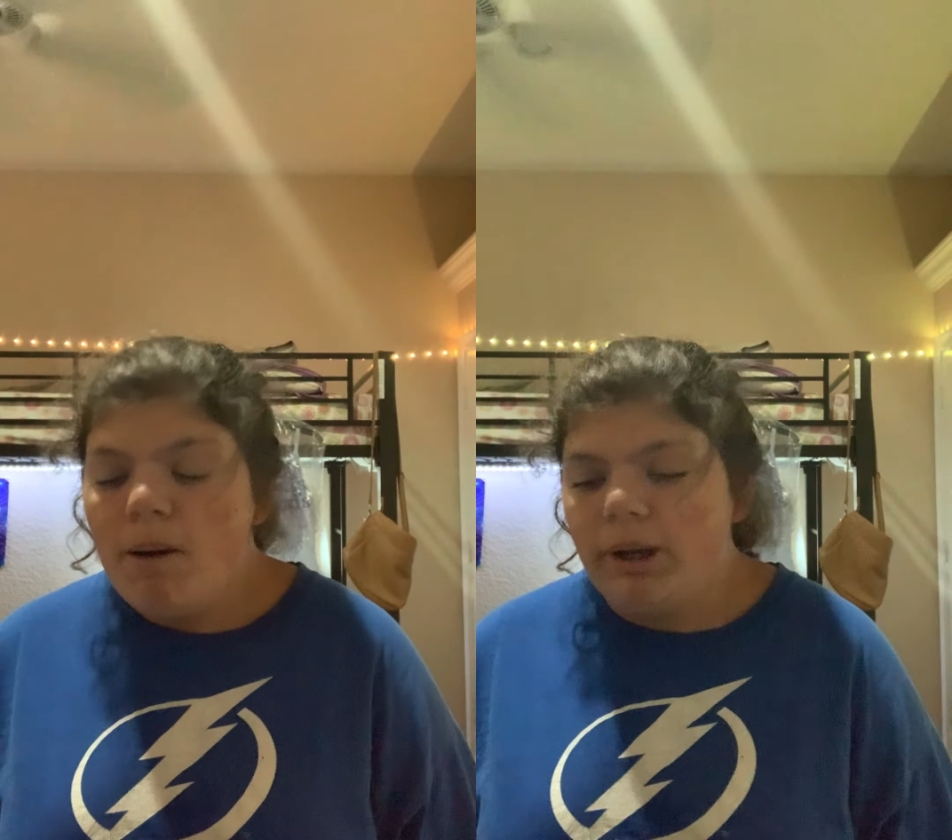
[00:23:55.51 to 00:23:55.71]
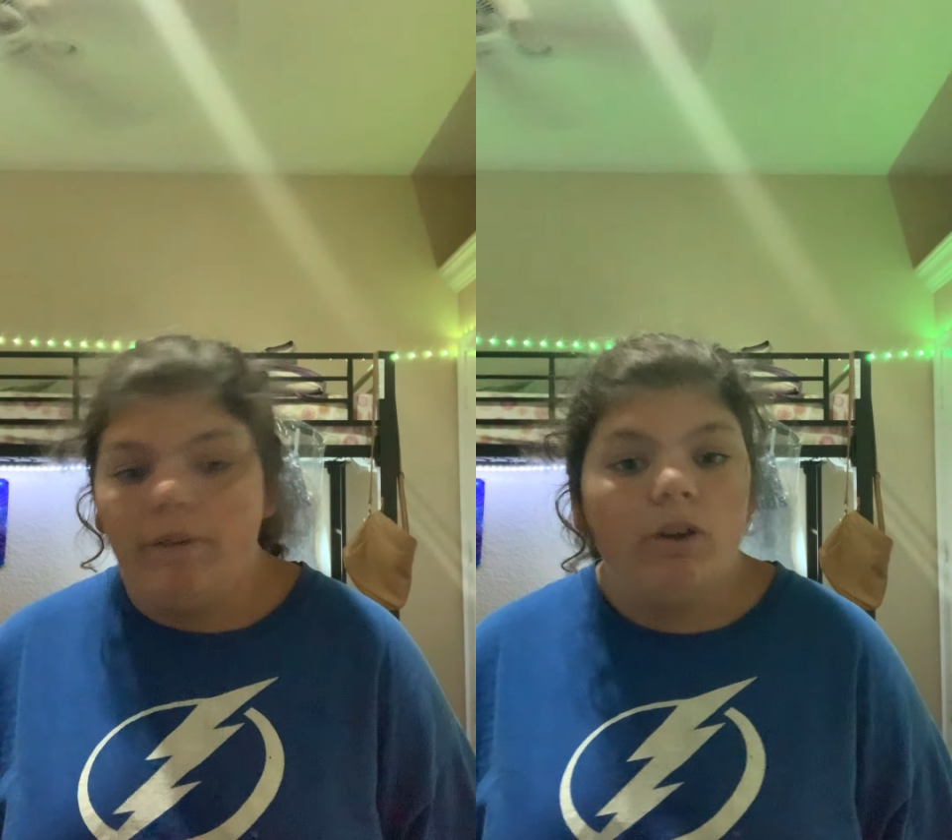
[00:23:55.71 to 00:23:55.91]

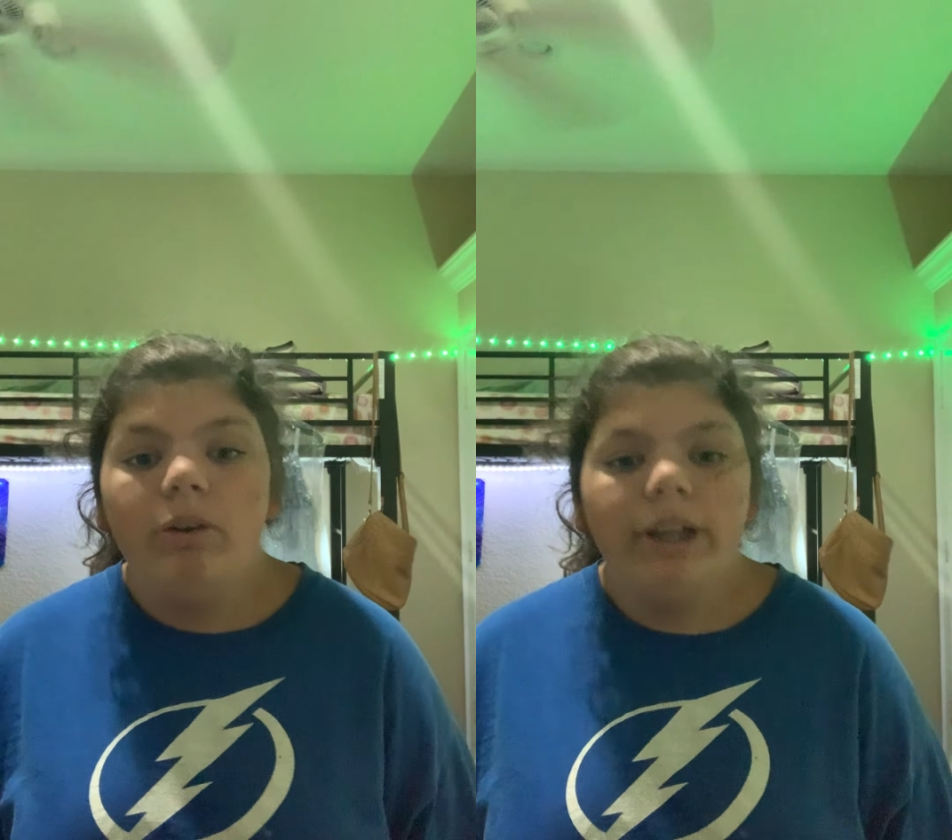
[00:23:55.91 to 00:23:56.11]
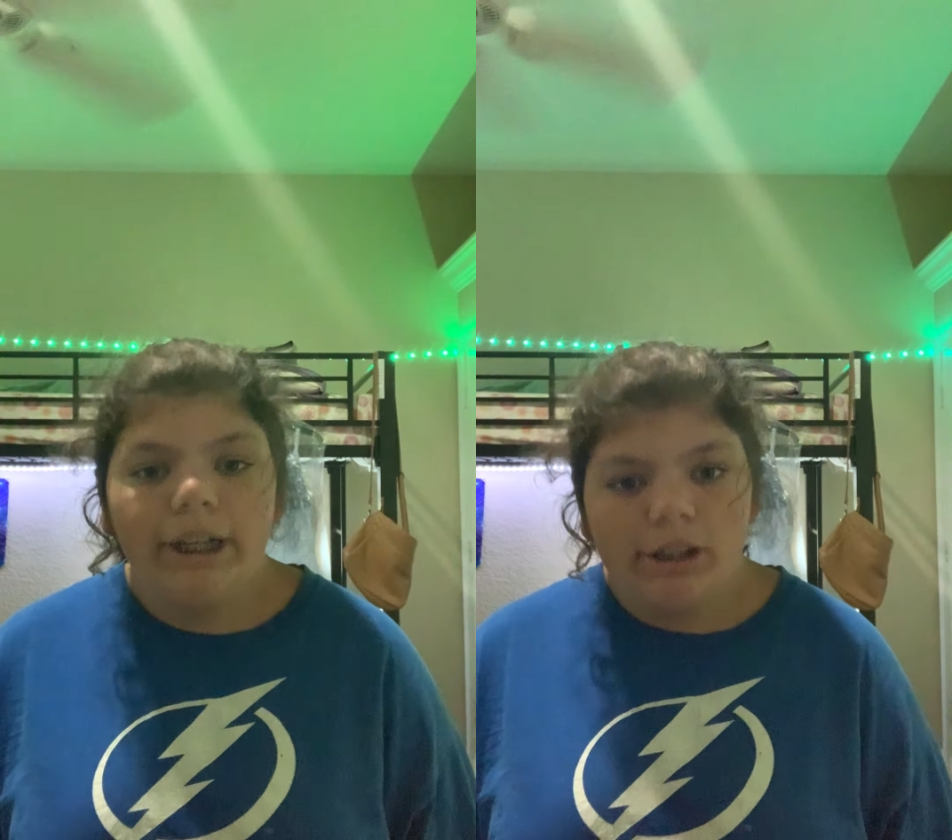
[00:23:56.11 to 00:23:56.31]
Like, if you
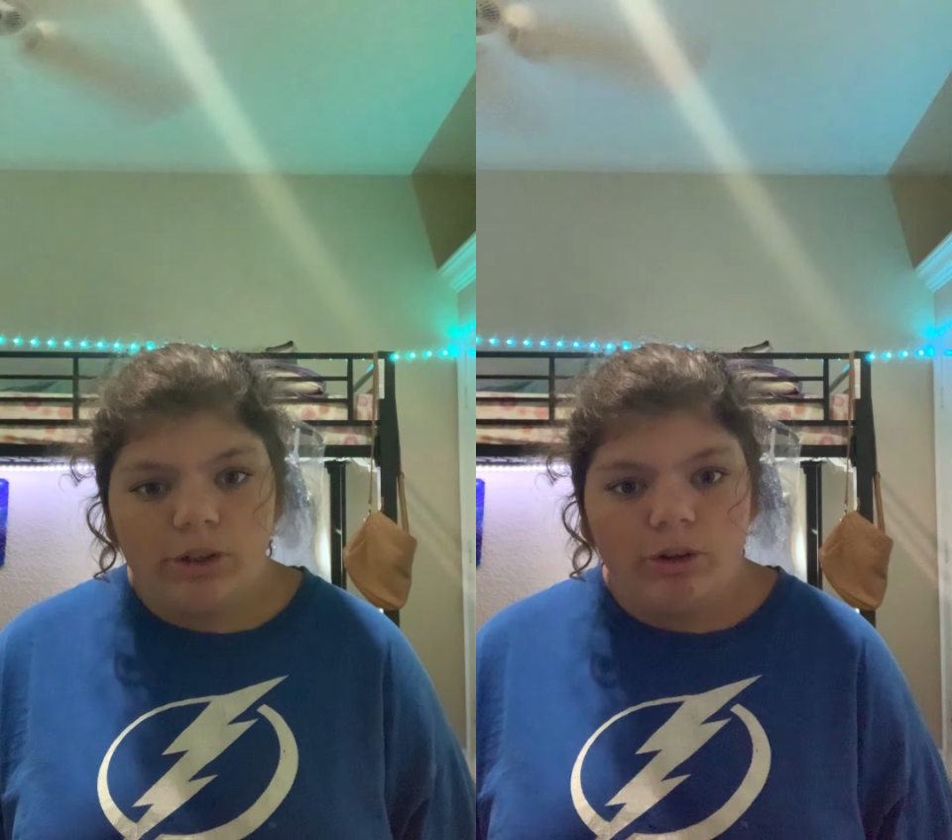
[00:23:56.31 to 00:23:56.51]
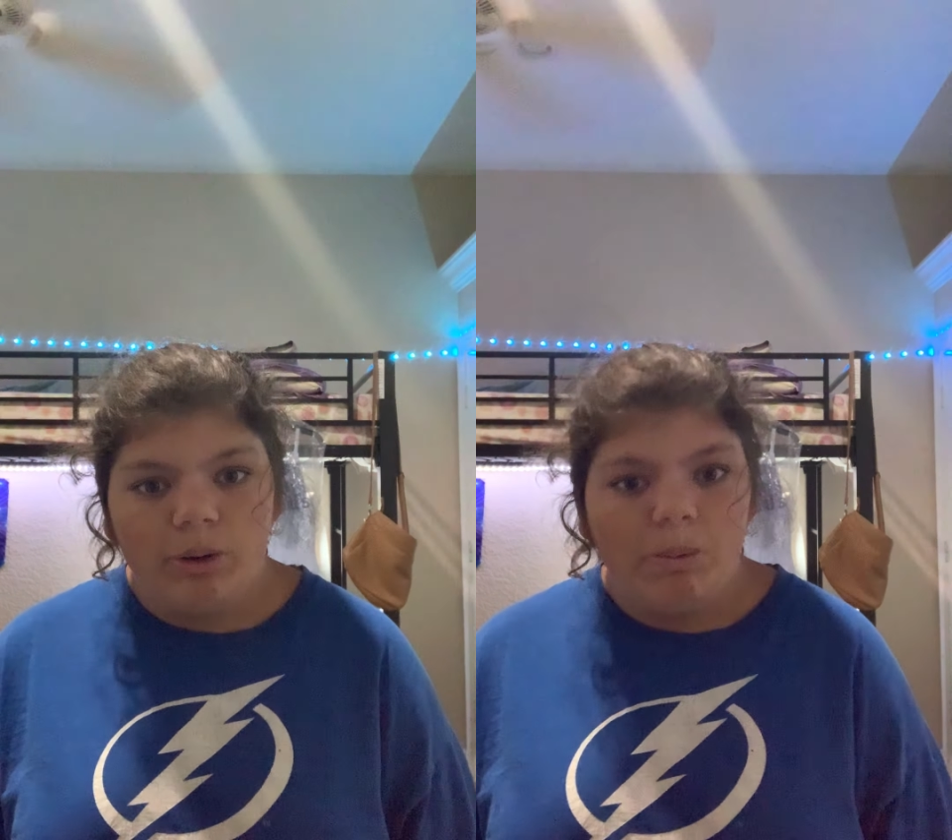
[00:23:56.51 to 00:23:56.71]
don't get
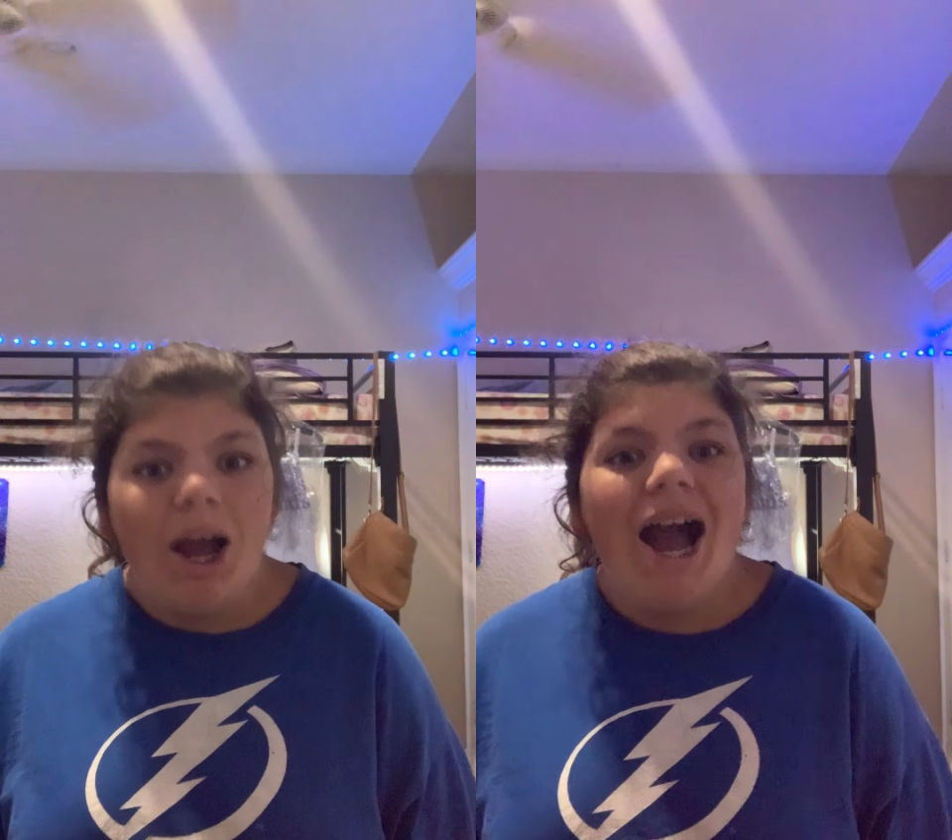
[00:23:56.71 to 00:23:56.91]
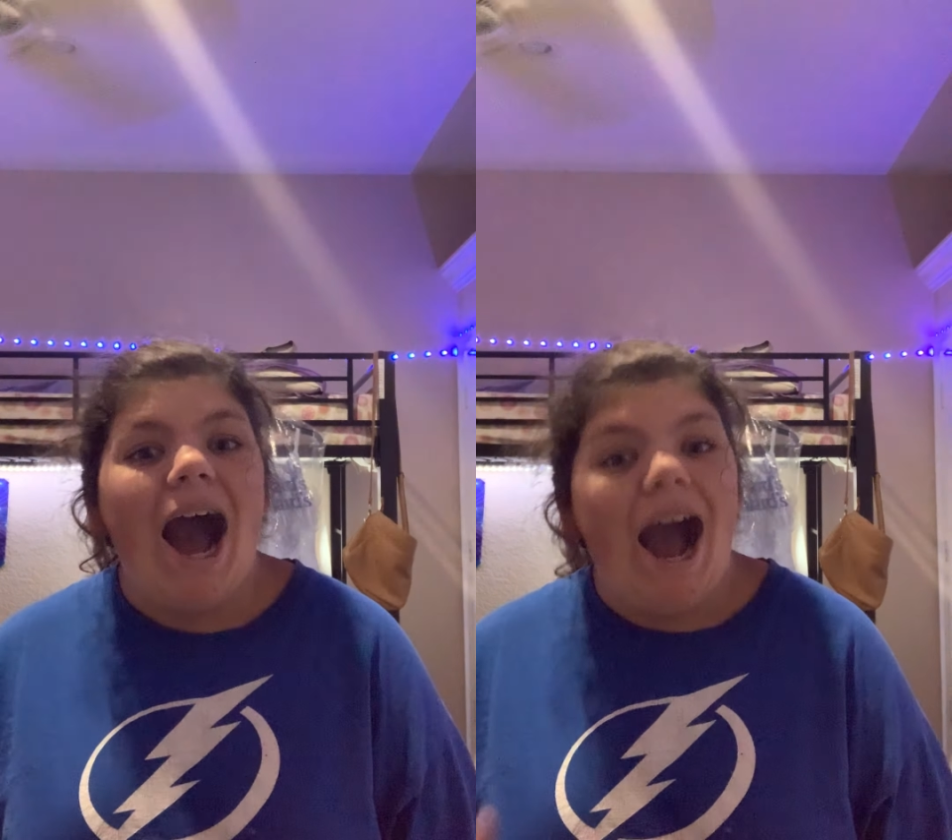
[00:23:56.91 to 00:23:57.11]
into the group,
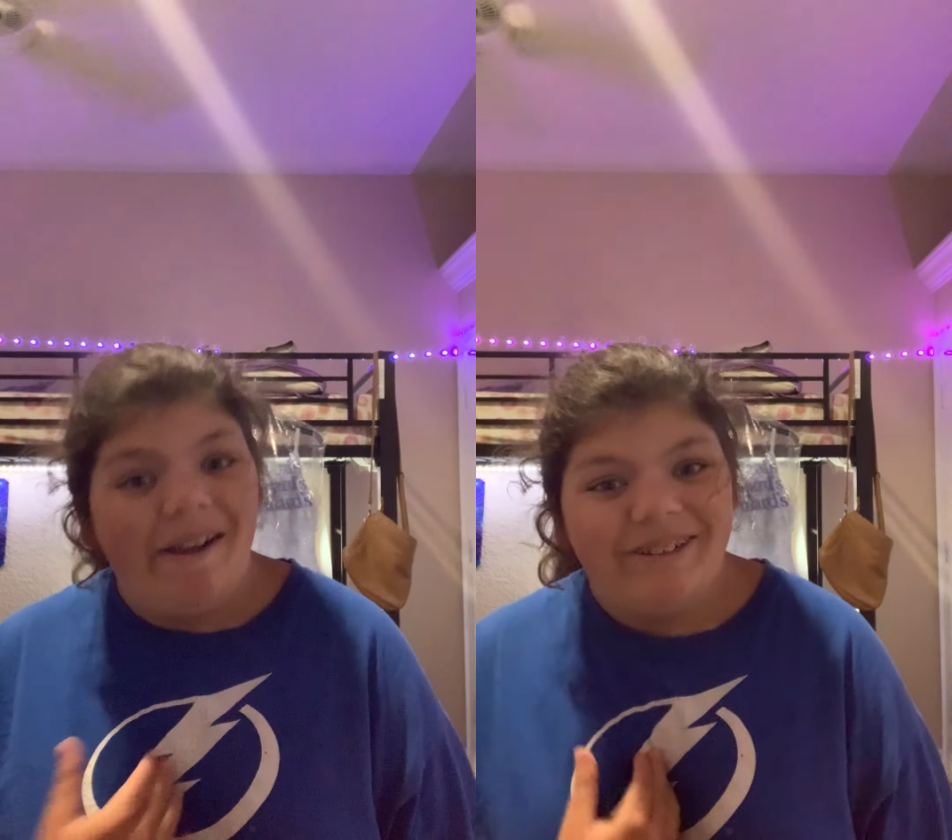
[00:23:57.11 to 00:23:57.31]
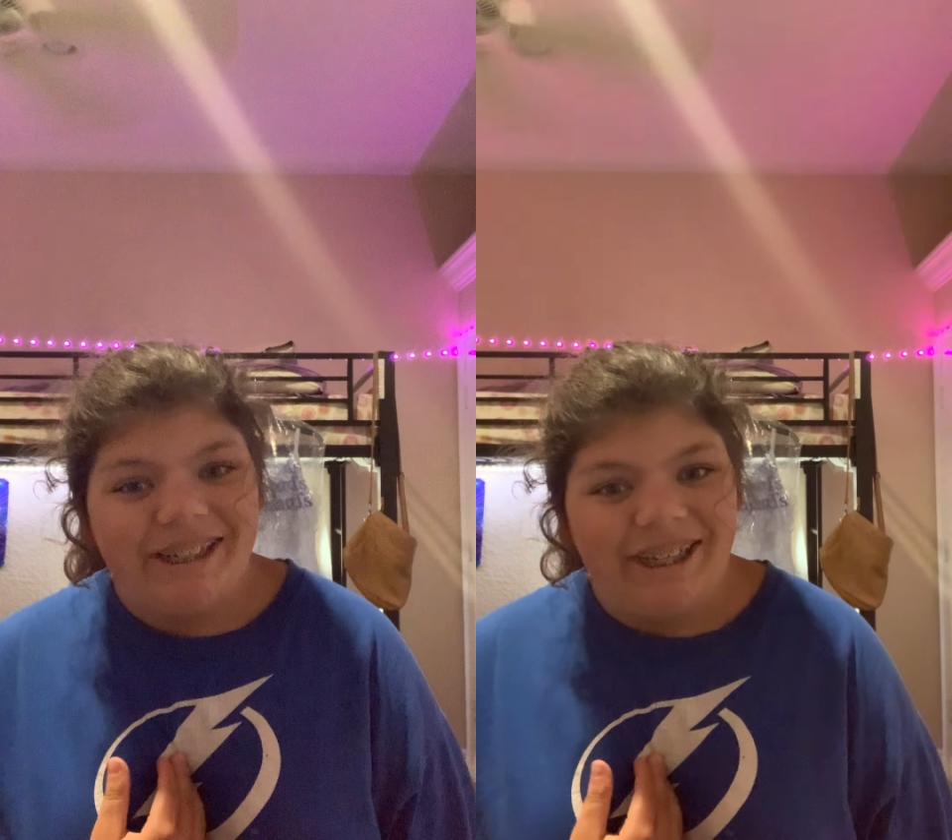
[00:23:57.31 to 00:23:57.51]

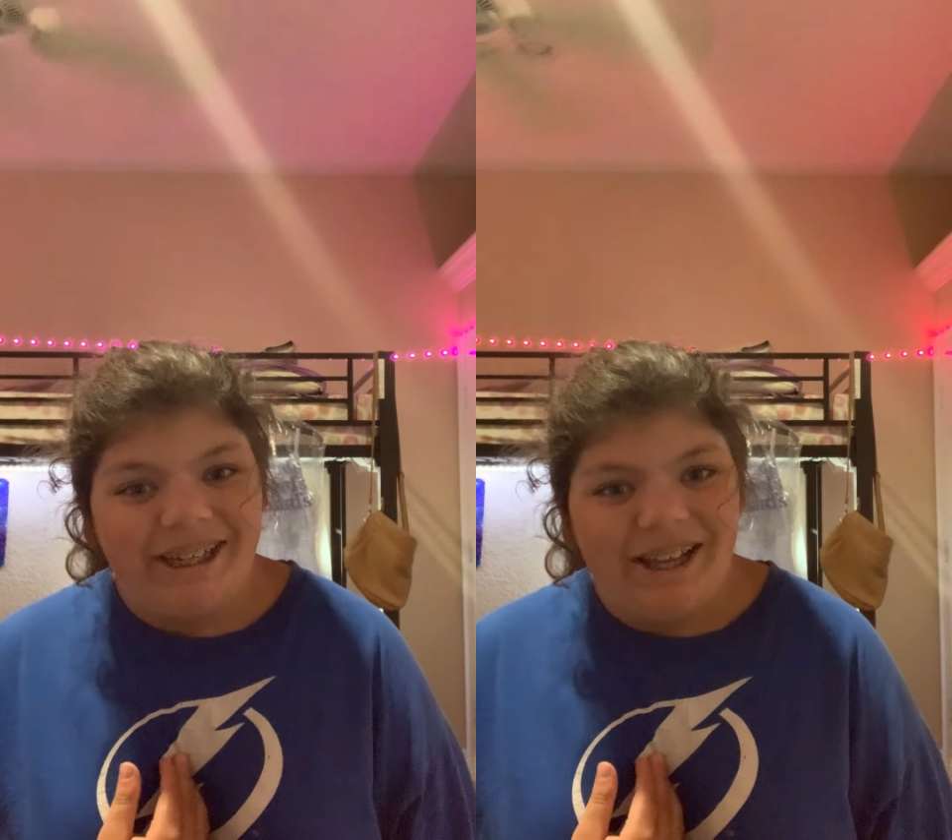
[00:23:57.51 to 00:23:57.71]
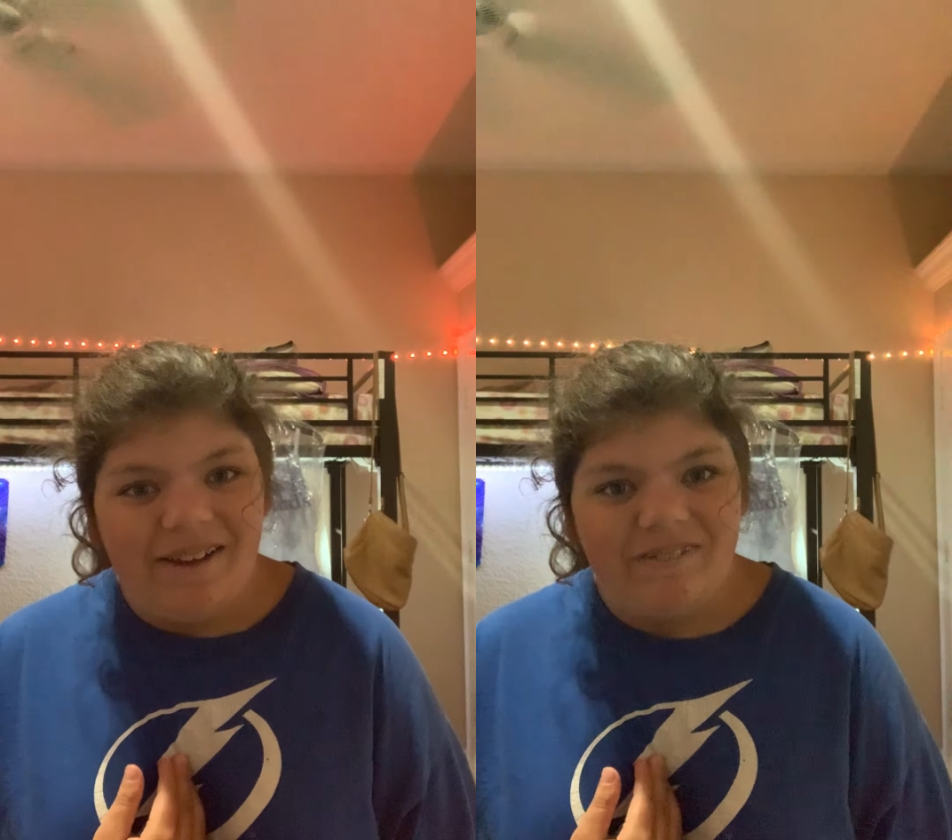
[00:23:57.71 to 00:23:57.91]
I'm going to get
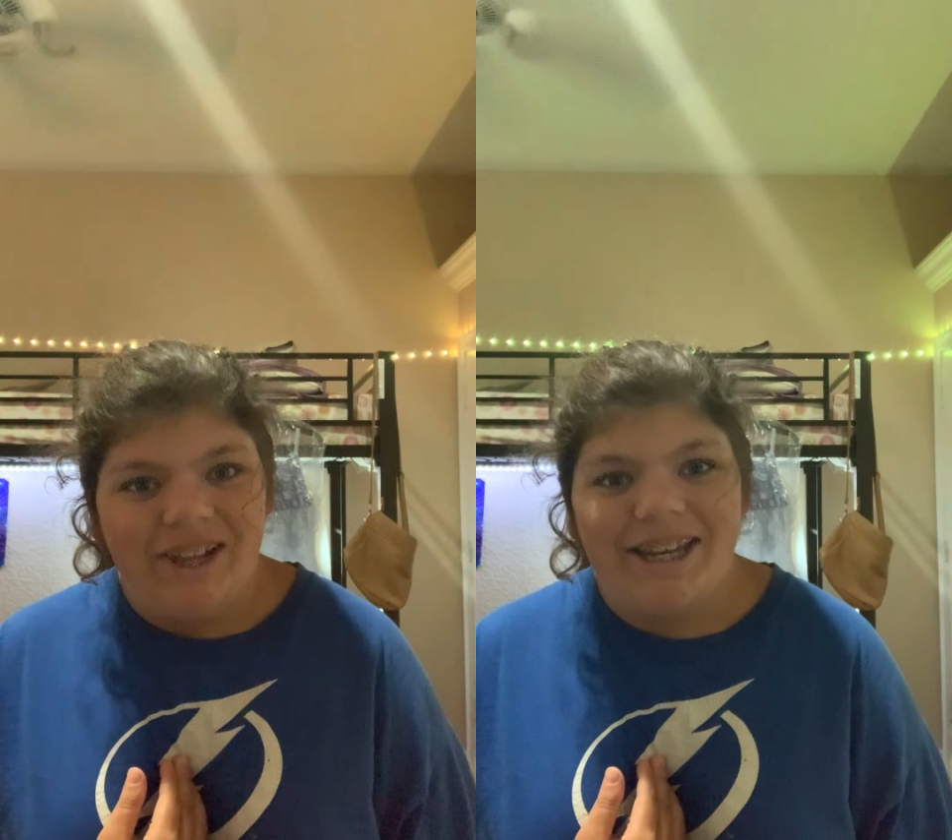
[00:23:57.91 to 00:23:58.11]
an F.